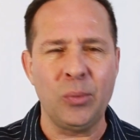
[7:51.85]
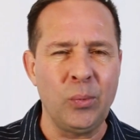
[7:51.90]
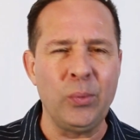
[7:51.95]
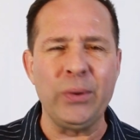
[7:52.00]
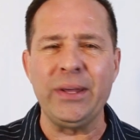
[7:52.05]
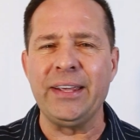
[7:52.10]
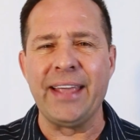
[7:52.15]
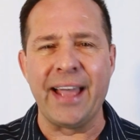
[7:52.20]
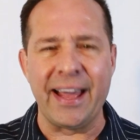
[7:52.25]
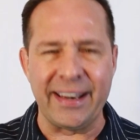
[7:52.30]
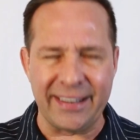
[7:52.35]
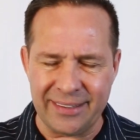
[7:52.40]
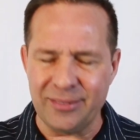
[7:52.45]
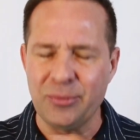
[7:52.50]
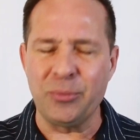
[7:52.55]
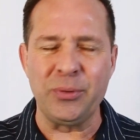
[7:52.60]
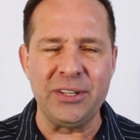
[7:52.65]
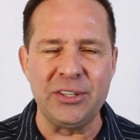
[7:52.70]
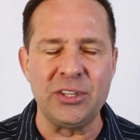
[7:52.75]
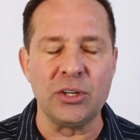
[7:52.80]
We get it.
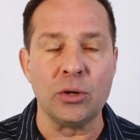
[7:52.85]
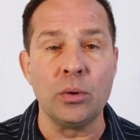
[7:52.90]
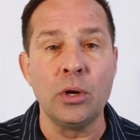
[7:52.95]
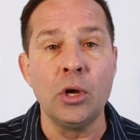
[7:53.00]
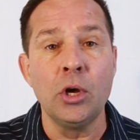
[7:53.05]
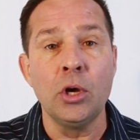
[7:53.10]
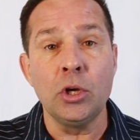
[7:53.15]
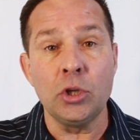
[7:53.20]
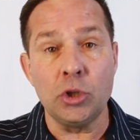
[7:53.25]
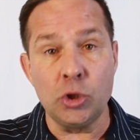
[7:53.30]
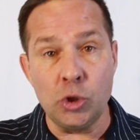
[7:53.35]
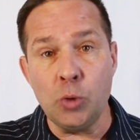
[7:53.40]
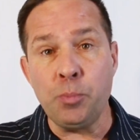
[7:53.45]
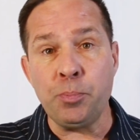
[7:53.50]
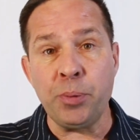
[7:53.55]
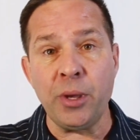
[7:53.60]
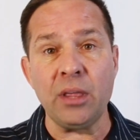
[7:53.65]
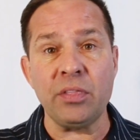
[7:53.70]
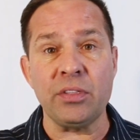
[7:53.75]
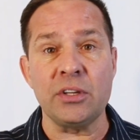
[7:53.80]
We do. You
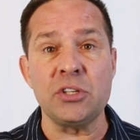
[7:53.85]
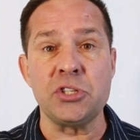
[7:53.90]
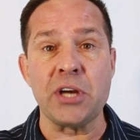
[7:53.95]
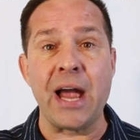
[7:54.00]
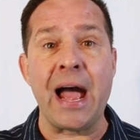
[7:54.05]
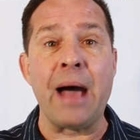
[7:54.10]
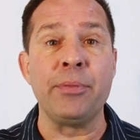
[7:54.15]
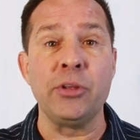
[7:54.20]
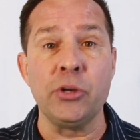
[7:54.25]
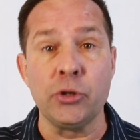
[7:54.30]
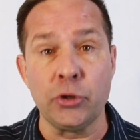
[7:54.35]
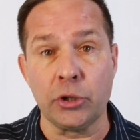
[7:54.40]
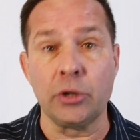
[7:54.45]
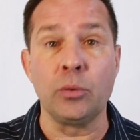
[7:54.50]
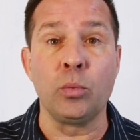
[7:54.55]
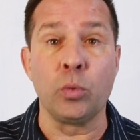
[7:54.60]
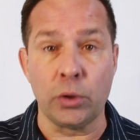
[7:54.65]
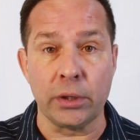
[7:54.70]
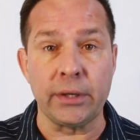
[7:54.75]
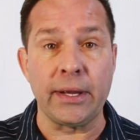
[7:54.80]
pick the job that you're going
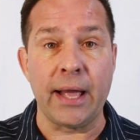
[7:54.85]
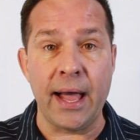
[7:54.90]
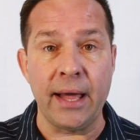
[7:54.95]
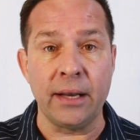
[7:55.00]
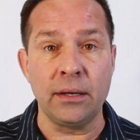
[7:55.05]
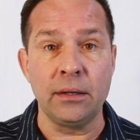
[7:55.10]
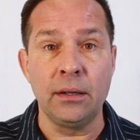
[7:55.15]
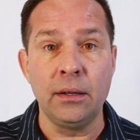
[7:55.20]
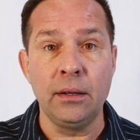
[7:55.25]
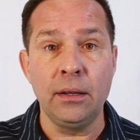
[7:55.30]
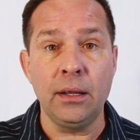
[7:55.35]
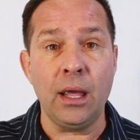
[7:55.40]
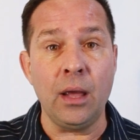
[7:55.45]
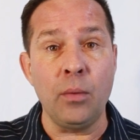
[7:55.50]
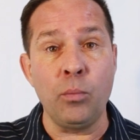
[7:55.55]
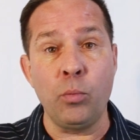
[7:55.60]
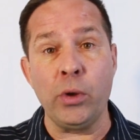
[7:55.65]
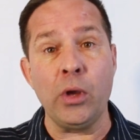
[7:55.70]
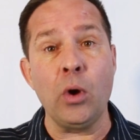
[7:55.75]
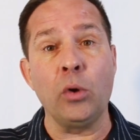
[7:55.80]
to work on,
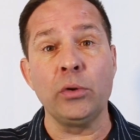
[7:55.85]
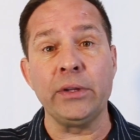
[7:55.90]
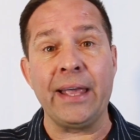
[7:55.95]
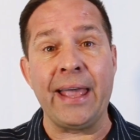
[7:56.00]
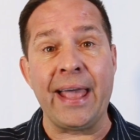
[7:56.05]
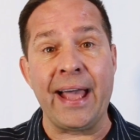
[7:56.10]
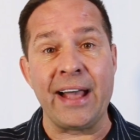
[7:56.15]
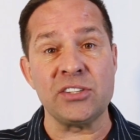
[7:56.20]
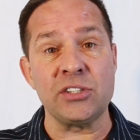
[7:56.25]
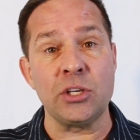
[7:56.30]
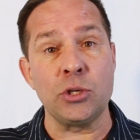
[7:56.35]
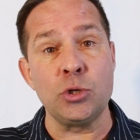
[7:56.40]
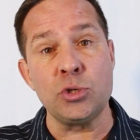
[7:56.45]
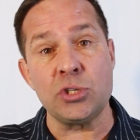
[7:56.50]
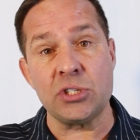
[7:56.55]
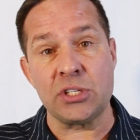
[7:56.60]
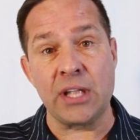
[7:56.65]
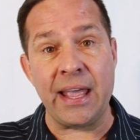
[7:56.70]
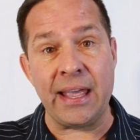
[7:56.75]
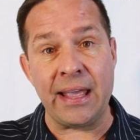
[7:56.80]
and we only ask that you
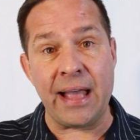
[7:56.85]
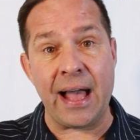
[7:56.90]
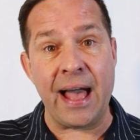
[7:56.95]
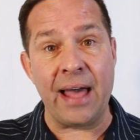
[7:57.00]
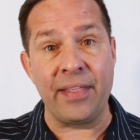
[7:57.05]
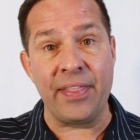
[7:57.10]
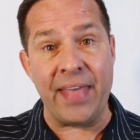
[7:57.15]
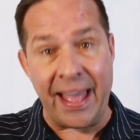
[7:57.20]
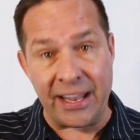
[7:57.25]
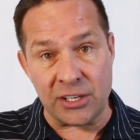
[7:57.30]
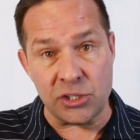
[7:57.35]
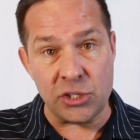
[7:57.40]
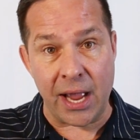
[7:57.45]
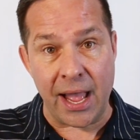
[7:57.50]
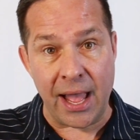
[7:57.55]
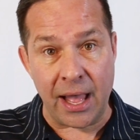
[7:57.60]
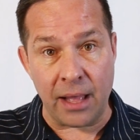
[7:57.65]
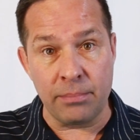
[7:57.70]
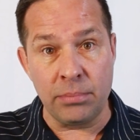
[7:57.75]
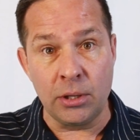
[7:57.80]
stay on that
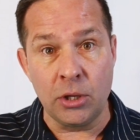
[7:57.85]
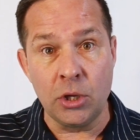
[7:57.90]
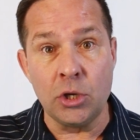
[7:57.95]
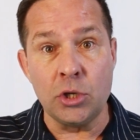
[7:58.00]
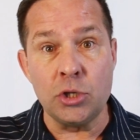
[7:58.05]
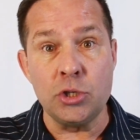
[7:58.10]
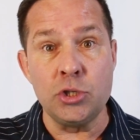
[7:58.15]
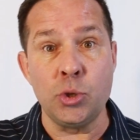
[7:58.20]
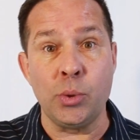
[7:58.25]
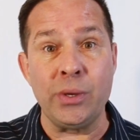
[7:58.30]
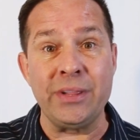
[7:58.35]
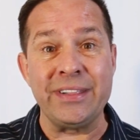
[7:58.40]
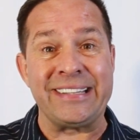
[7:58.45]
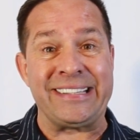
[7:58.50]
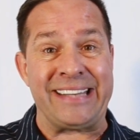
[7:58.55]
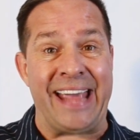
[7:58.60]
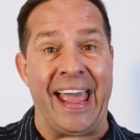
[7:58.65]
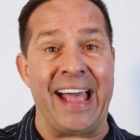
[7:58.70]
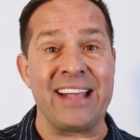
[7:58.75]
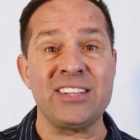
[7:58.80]
job doing the
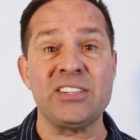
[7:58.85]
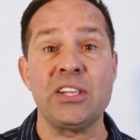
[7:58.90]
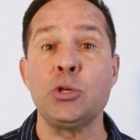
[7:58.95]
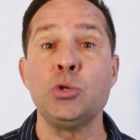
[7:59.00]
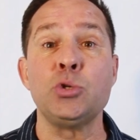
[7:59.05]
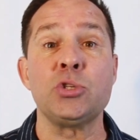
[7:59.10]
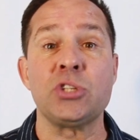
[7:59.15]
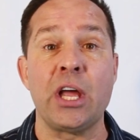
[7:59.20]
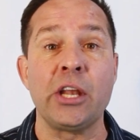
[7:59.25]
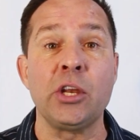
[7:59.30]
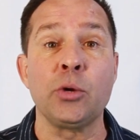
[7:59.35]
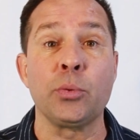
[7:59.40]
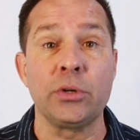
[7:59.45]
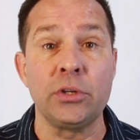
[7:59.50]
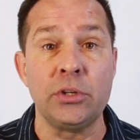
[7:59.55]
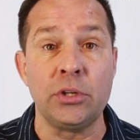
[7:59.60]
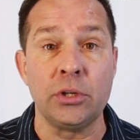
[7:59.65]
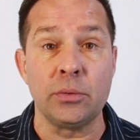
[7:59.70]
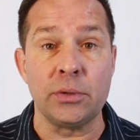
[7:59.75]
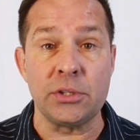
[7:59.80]
task that you said you were
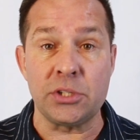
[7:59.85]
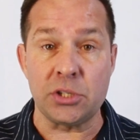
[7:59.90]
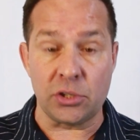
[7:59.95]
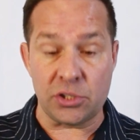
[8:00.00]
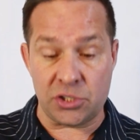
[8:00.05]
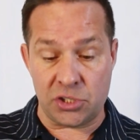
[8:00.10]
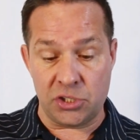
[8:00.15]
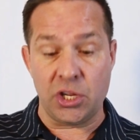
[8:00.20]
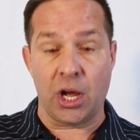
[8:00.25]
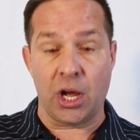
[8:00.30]
going to do until it's